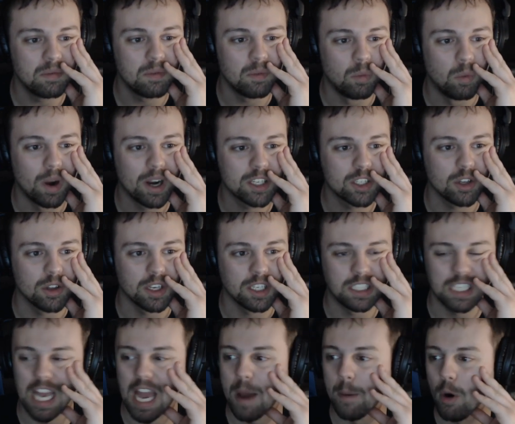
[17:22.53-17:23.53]
Rectal
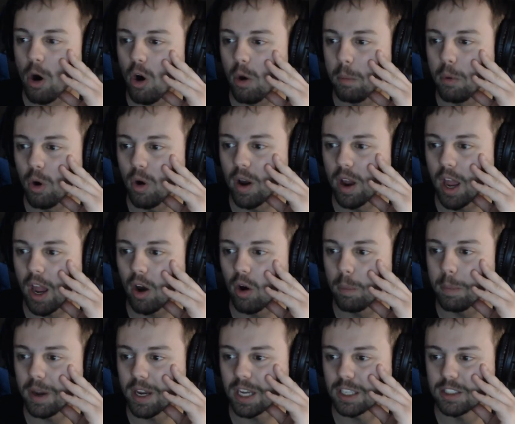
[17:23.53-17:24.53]
exam. Oh boy, I
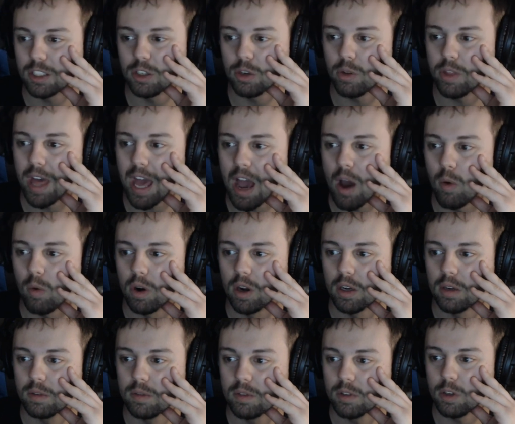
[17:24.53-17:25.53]
hope I get to do that
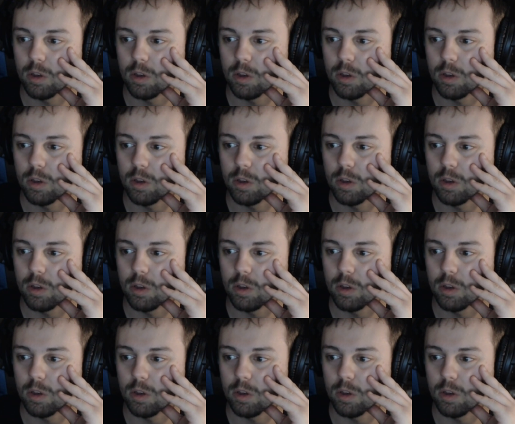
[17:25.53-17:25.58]
one.